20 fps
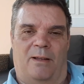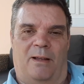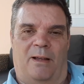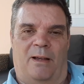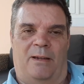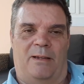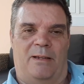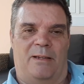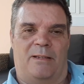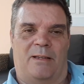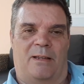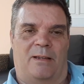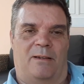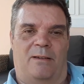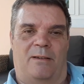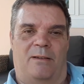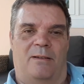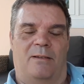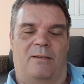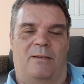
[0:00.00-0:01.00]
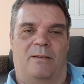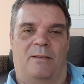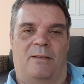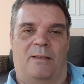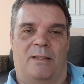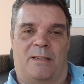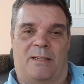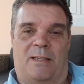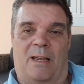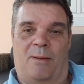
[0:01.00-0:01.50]
and he said
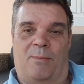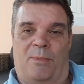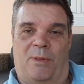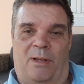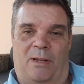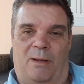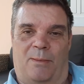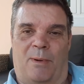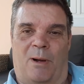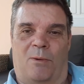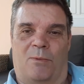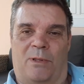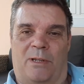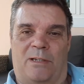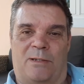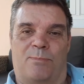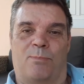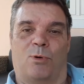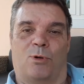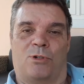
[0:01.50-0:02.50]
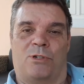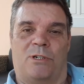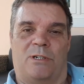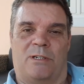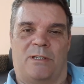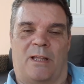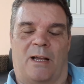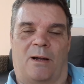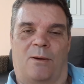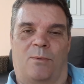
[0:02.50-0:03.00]
the same thing about these
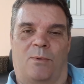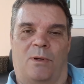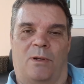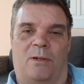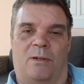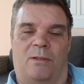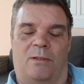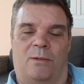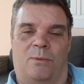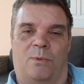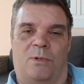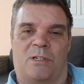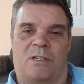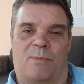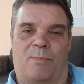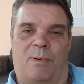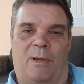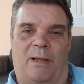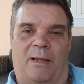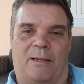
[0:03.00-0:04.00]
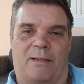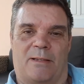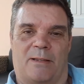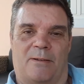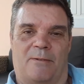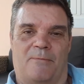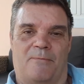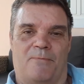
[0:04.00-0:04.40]
bushes that were split.